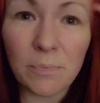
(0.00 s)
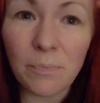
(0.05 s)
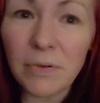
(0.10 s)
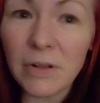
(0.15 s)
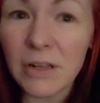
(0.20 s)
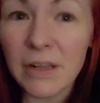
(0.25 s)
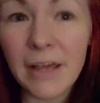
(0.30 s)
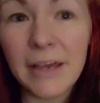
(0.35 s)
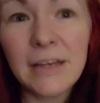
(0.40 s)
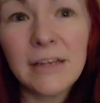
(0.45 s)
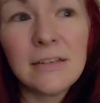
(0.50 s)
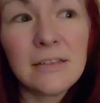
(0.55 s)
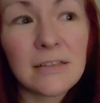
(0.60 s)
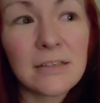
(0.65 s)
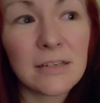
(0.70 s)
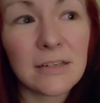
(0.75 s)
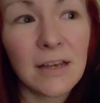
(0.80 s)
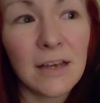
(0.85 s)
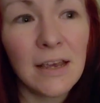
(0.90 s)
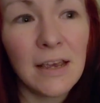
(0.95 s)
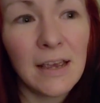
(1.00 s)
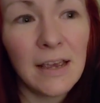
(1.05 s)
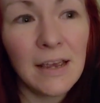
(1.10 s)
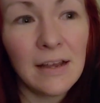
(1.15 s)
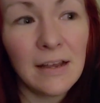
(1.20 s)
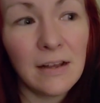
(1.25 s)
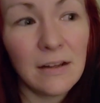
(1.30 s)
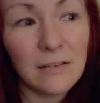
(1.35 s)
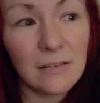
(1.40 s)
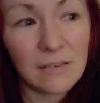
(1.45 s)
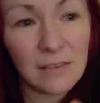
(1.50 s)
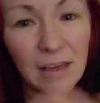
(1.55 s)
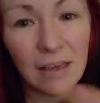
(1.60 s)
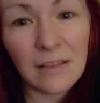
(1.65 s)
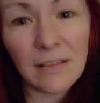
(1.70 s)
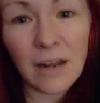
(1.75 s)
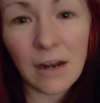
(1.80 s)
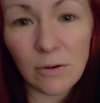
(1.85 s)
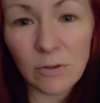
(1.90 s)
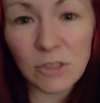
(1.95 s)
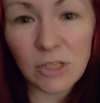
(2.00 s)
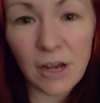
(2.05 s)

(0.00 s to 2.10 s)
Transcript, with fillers: polite thing that I was